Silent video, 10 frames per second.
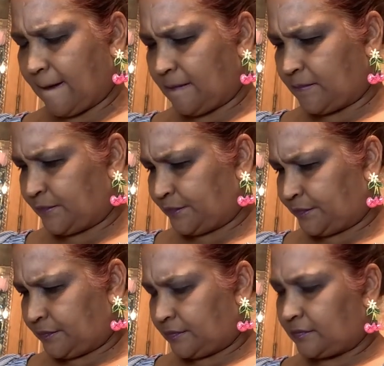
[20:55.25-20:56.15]

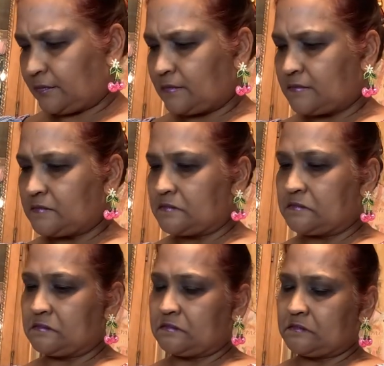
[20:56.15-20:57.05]

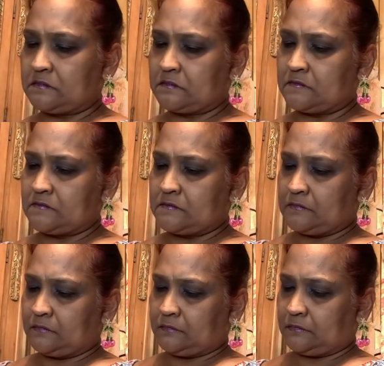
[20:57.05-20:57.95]

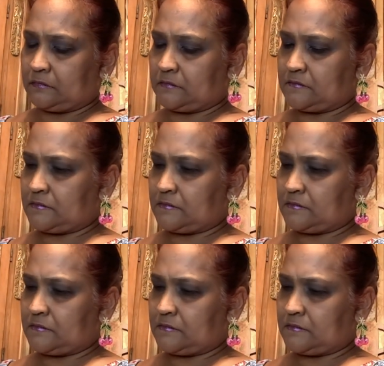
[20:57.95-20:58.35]
Nobody speaks.